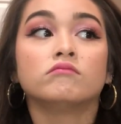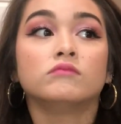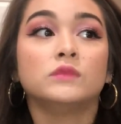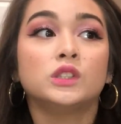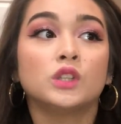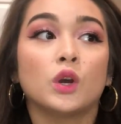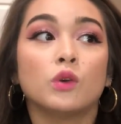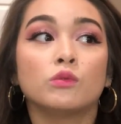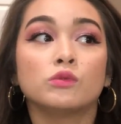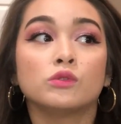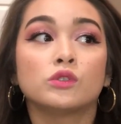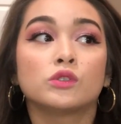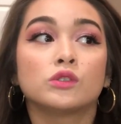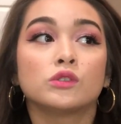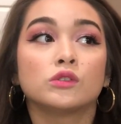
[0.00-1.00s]

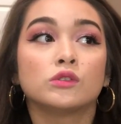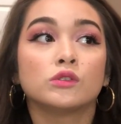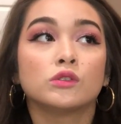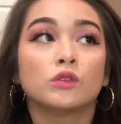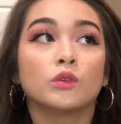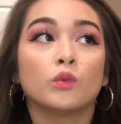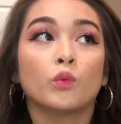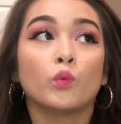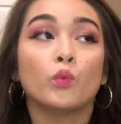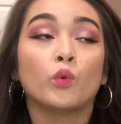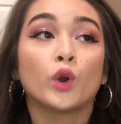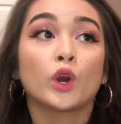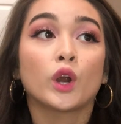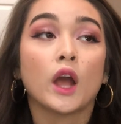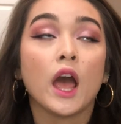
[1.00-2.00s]
don't
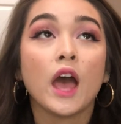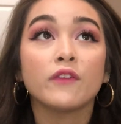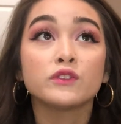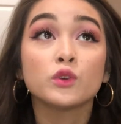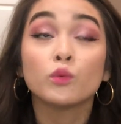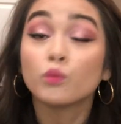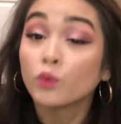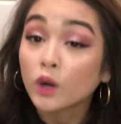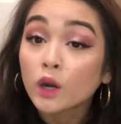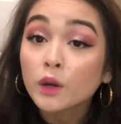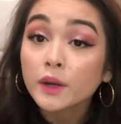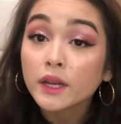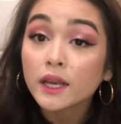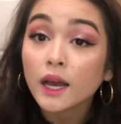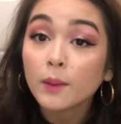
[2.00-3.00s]
have to
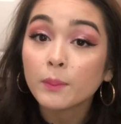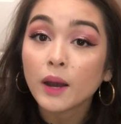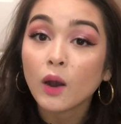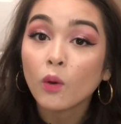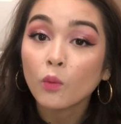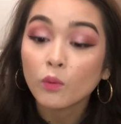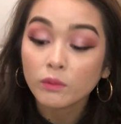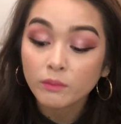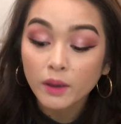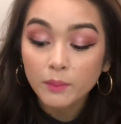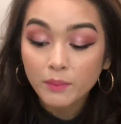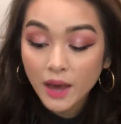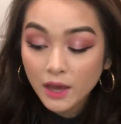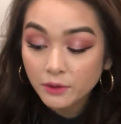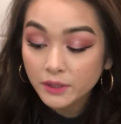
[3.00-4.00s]
worry about when my
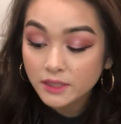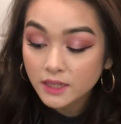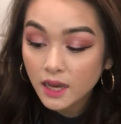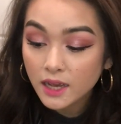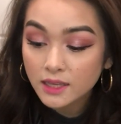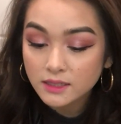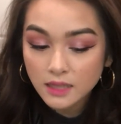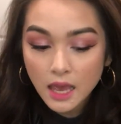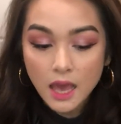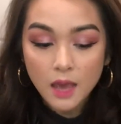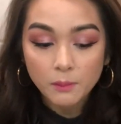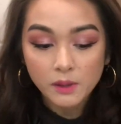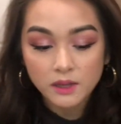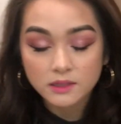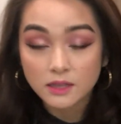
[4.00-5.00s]
battery dies,
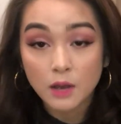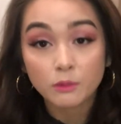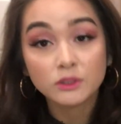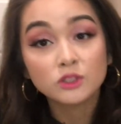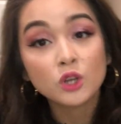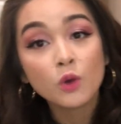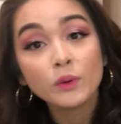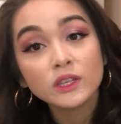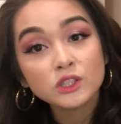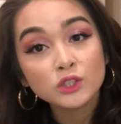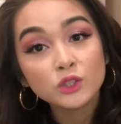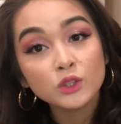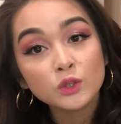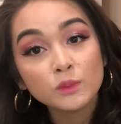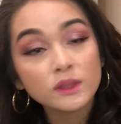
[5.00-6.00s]
because I was going
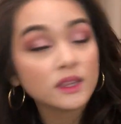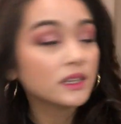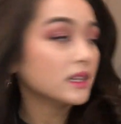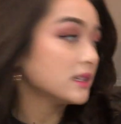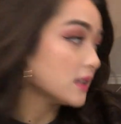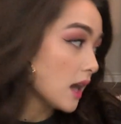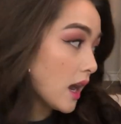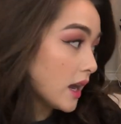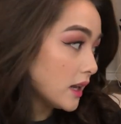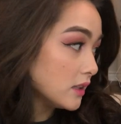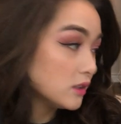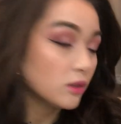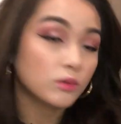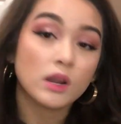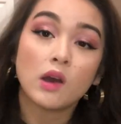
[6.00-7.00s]
to, but then it died,
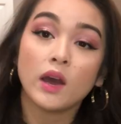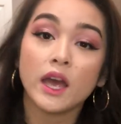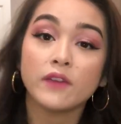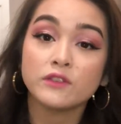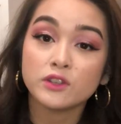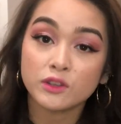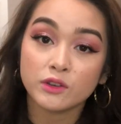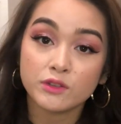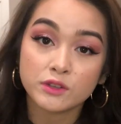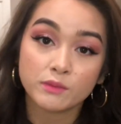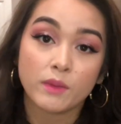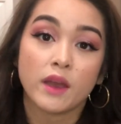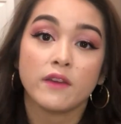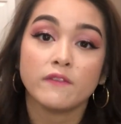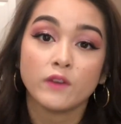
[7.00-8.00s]
so now I have to use
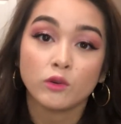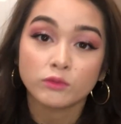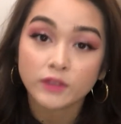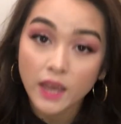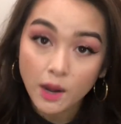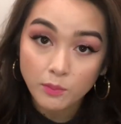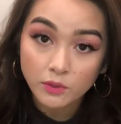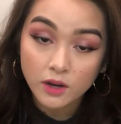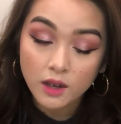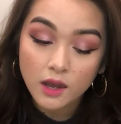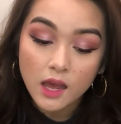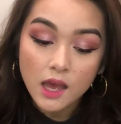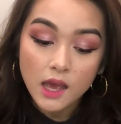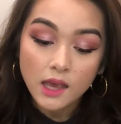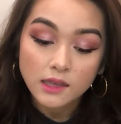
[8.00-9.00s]
my phone camera,
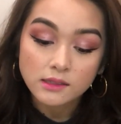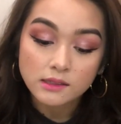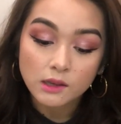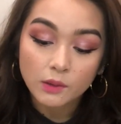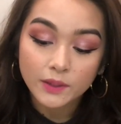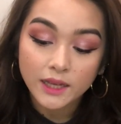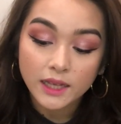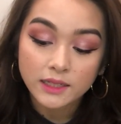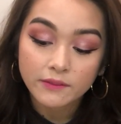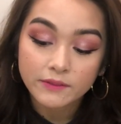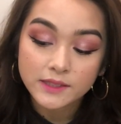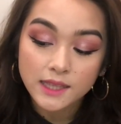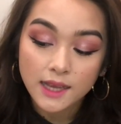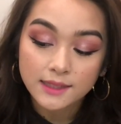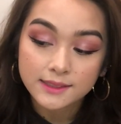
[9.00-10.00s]
so it kind of
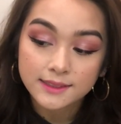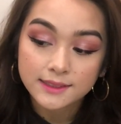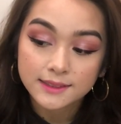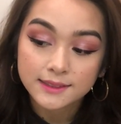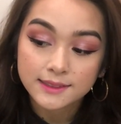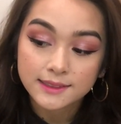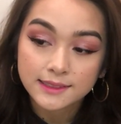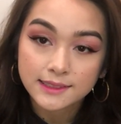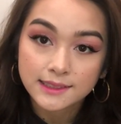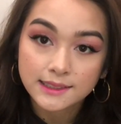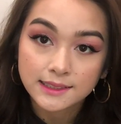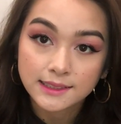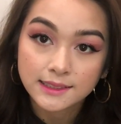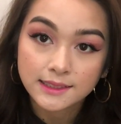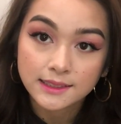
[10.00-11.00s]
sucks.
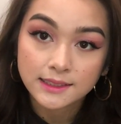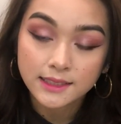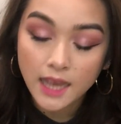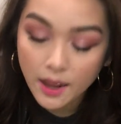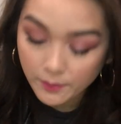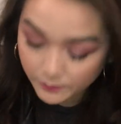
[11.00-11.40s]
Yeah.